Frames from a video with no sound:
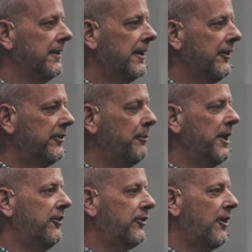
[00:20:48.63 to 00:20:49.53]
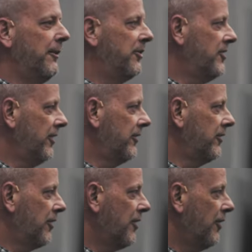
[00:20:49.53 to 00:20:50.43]
Guess how many stripes Jesus
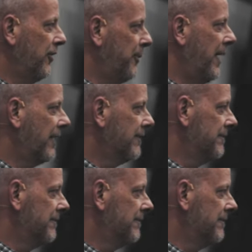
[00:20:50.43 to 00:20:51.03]
took on his back?